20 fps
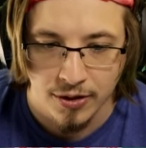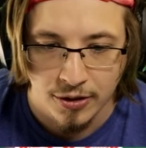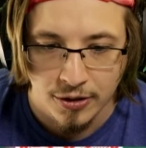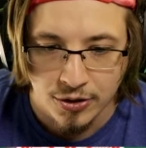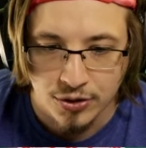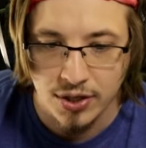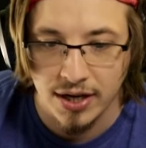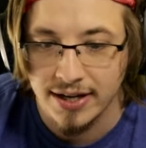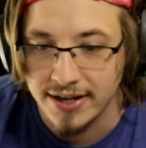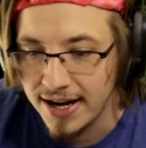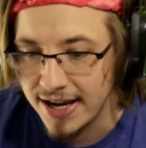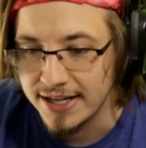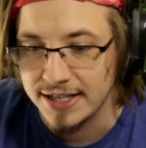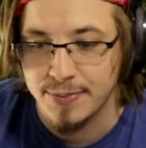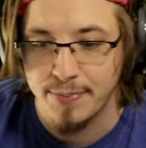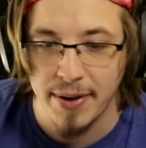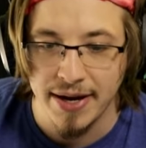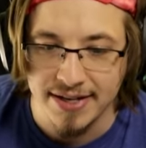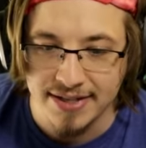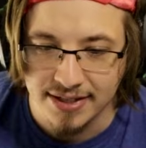So like next
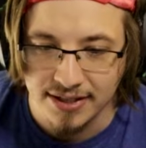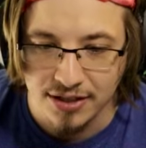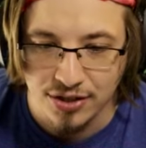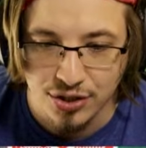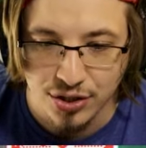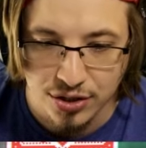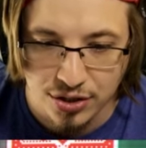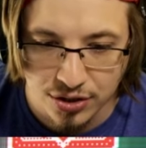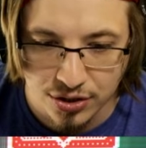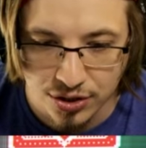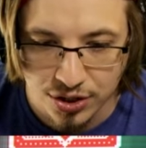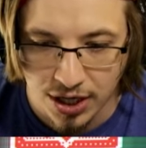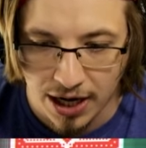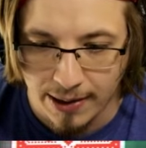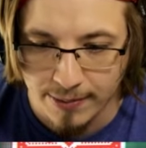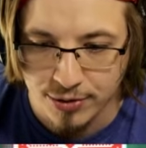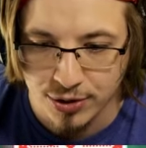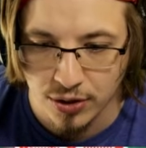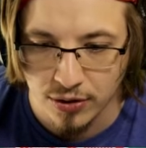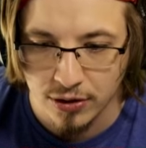base edition
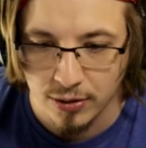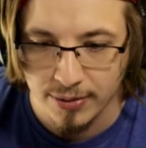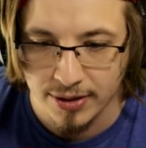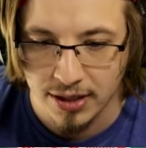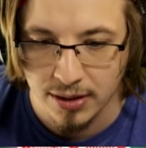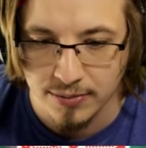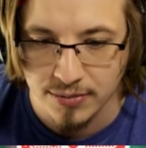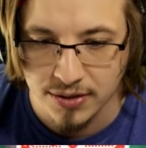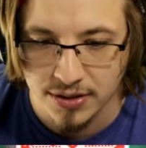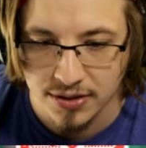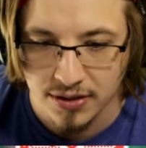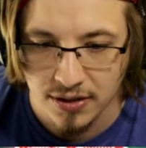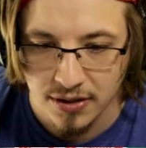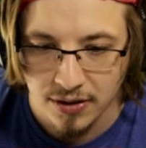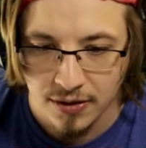shop Joker becomes